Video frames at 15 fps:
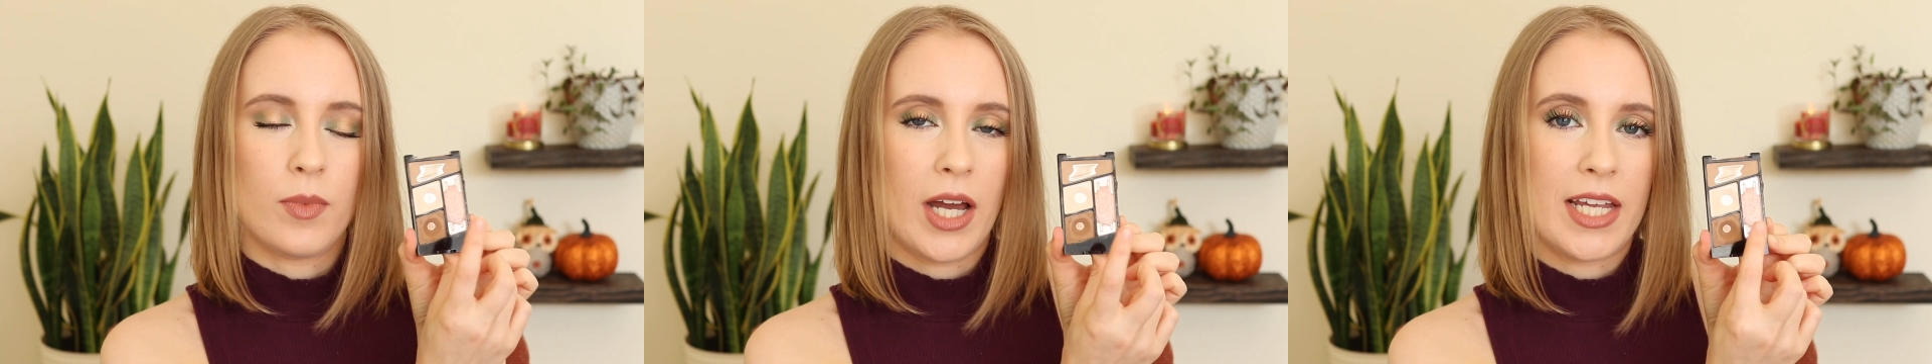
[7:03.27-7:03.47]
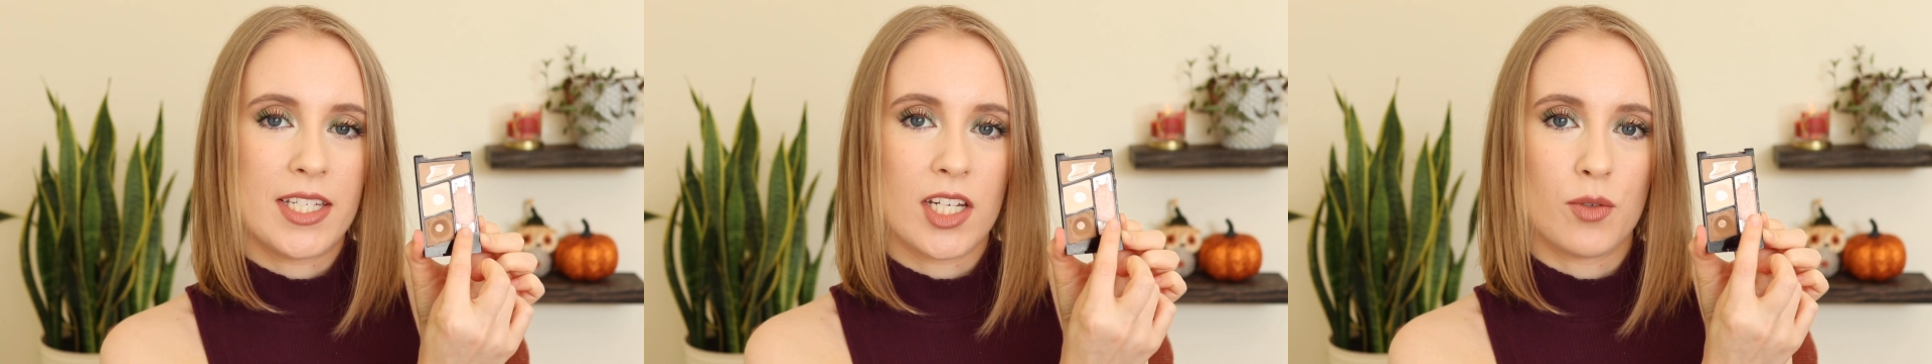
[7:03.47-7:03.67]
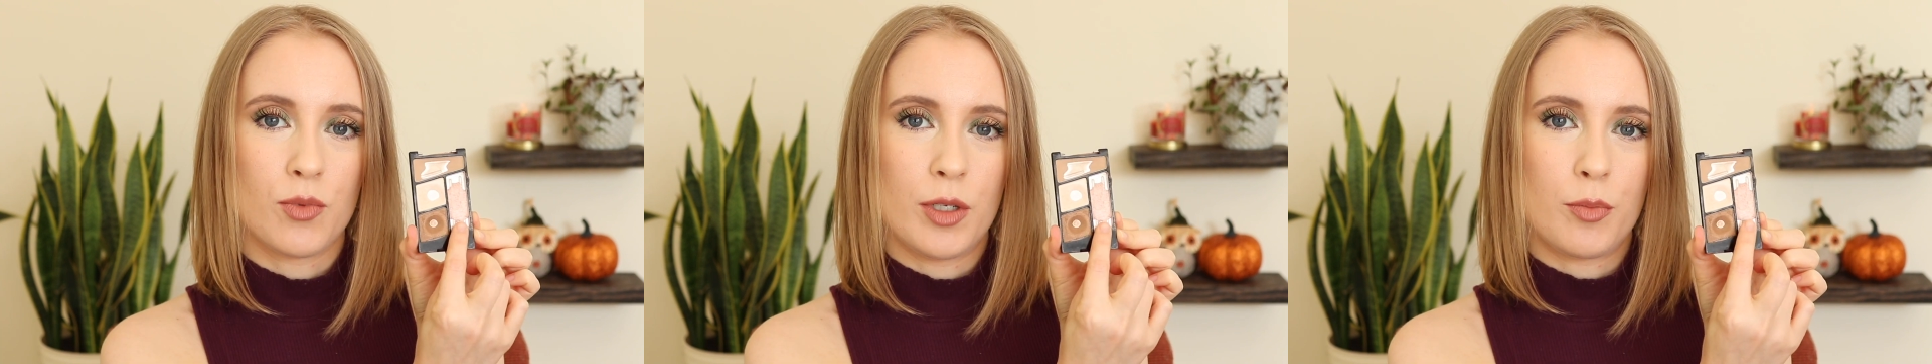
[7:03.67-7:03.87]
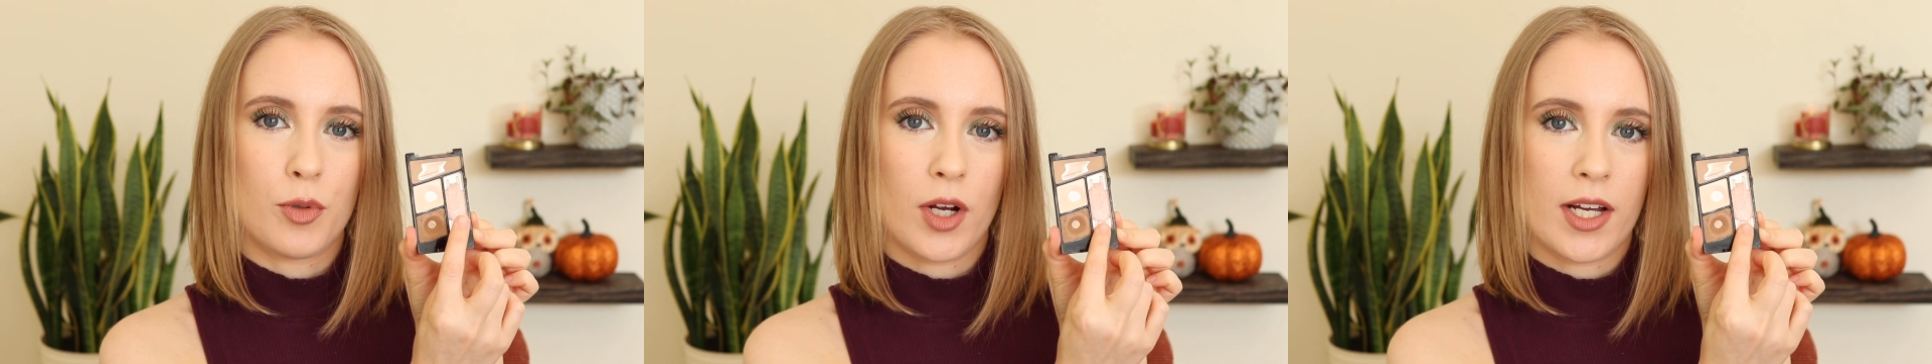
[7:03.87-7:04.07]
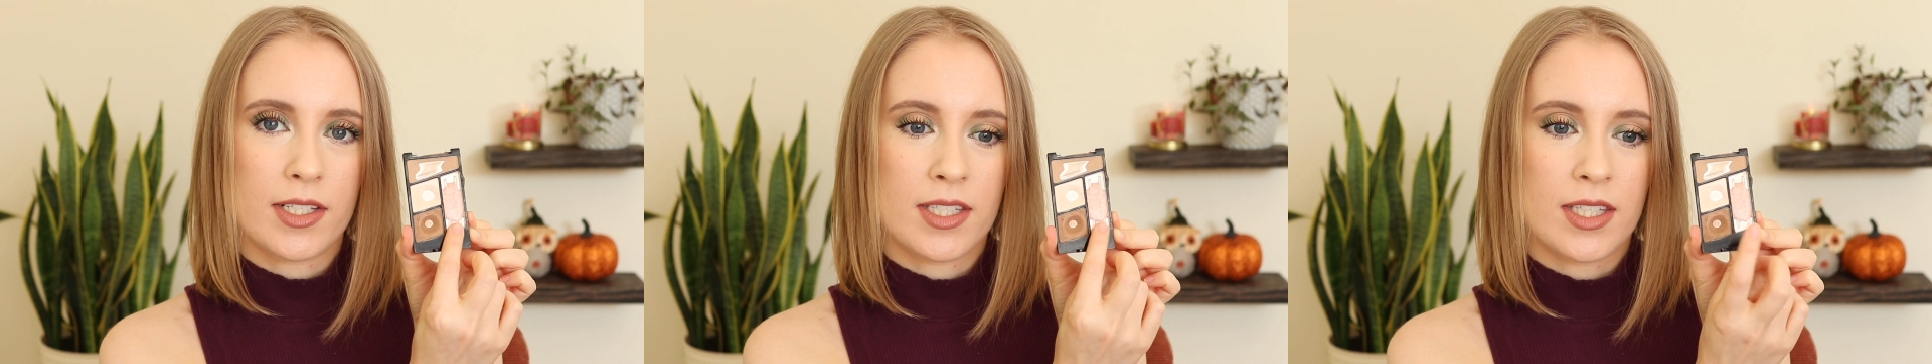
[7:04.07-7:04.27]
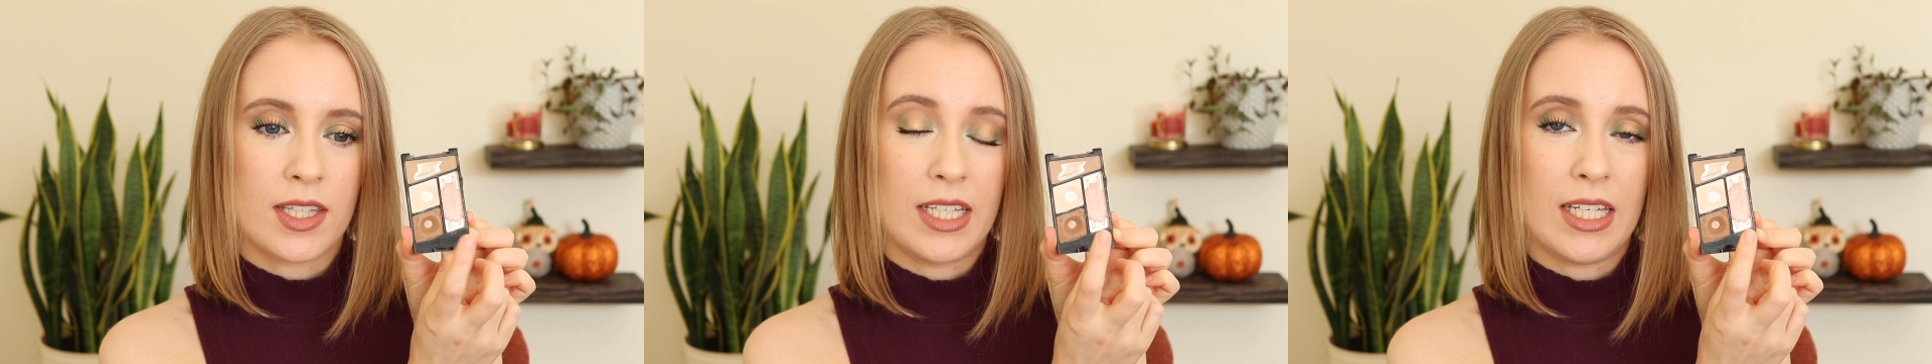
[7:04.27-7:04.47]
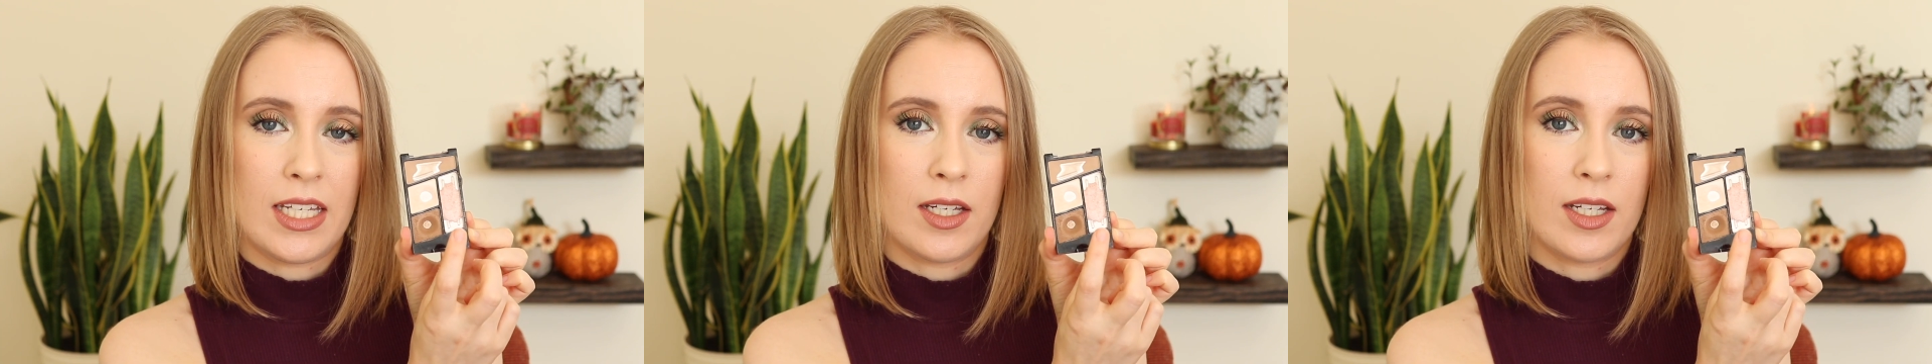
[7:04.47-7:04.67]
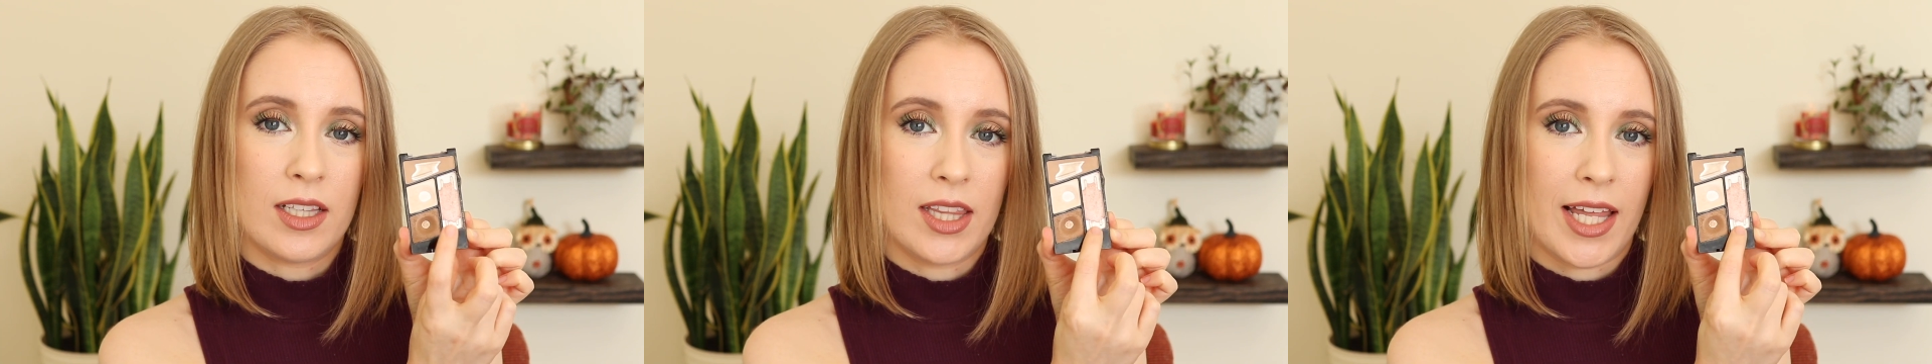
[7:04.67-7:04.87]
I did repress the